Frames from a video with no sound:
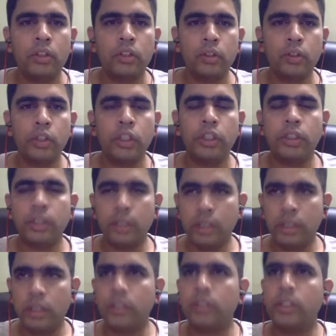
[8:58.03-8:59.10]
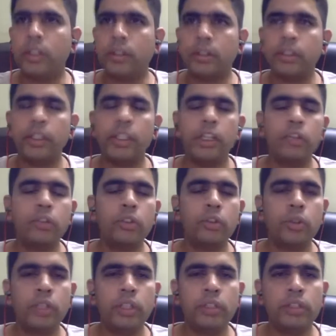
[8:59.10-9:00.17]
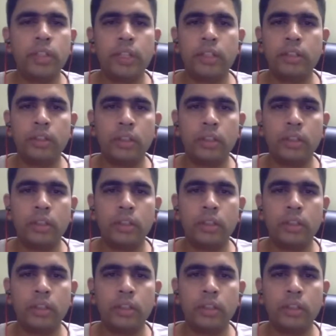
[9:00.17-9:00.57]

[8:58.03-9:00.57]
So yeah, it gives you good insights